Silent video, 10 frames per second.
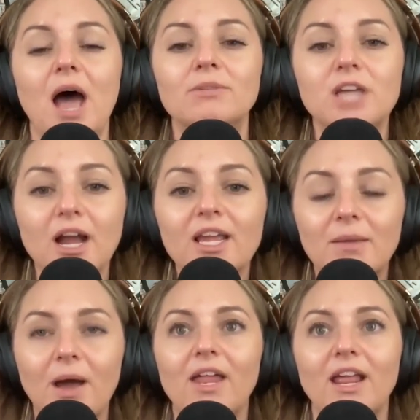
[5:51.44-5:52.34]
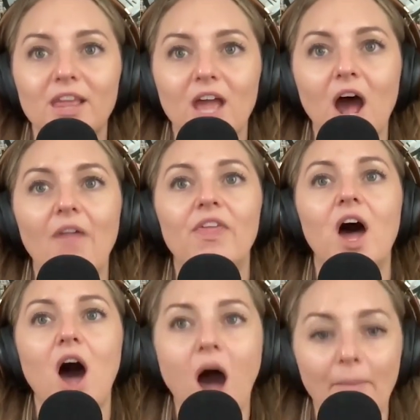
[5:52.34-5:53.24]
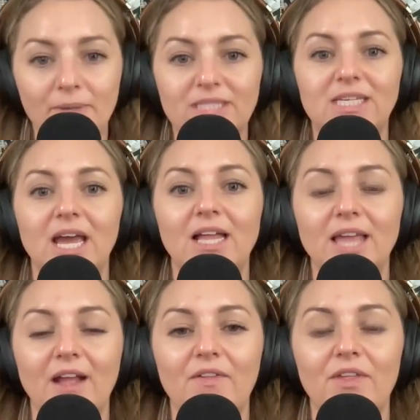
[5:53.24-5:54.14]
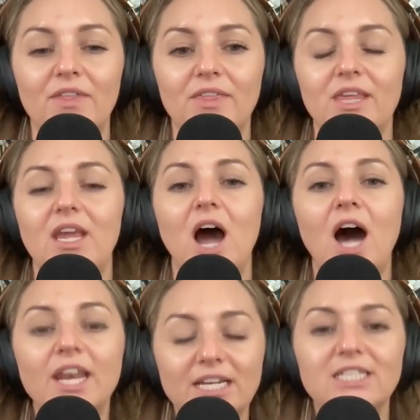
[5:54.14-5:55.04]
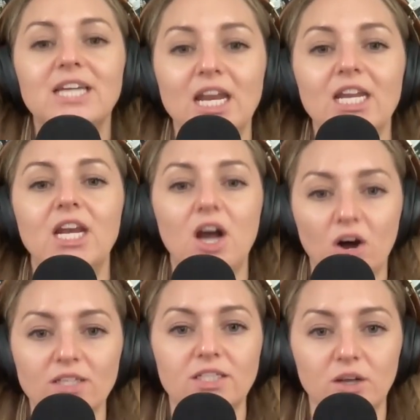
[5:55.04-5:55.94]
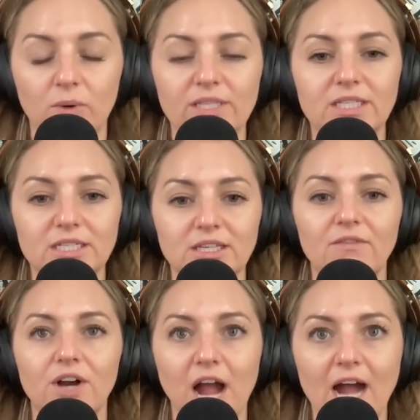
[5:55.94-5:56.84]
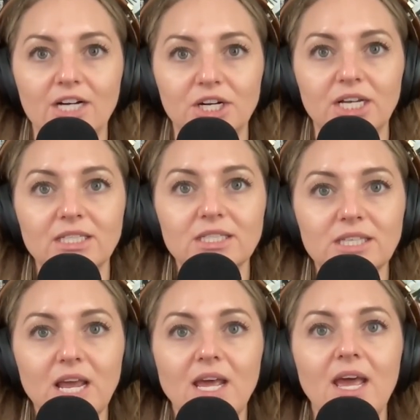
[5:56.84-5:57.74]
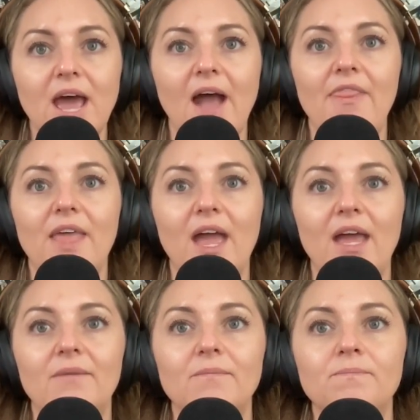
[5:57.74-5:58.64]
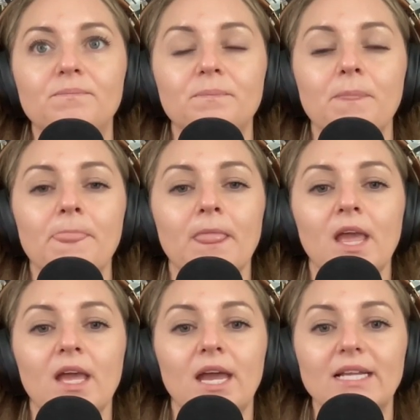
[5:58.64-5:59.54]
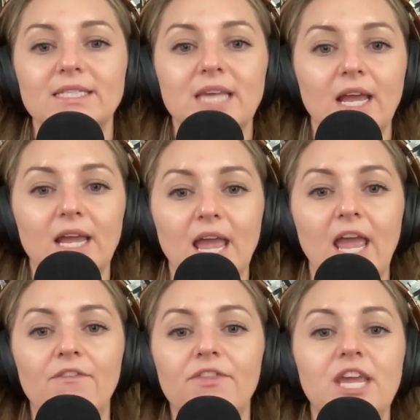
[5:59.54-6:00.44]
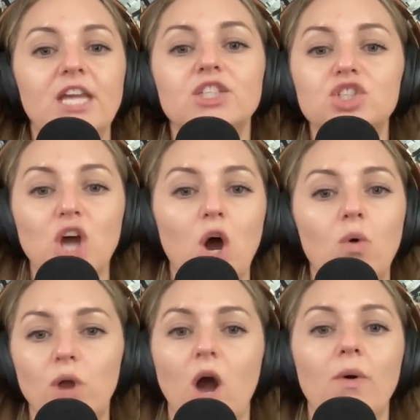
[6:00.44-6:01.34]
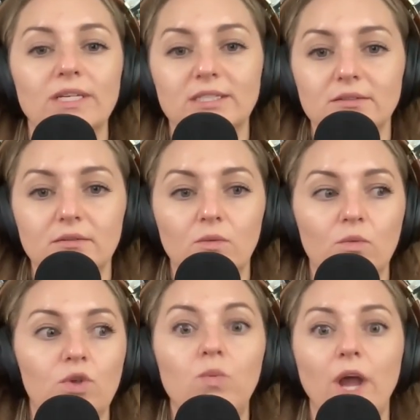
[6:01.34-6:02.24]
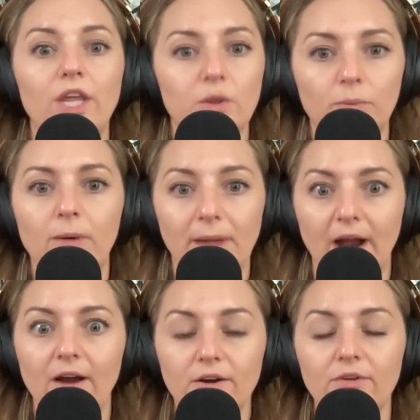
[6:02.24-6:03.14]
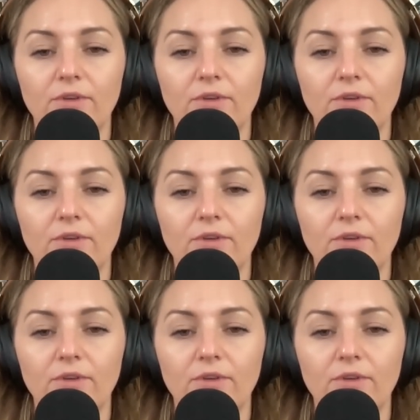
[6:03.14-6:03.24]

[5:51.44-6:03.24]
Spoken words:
I'm talking about like the opposite, like the unintended consequences of your actions. And then it's like, if things don't go as what you prepared,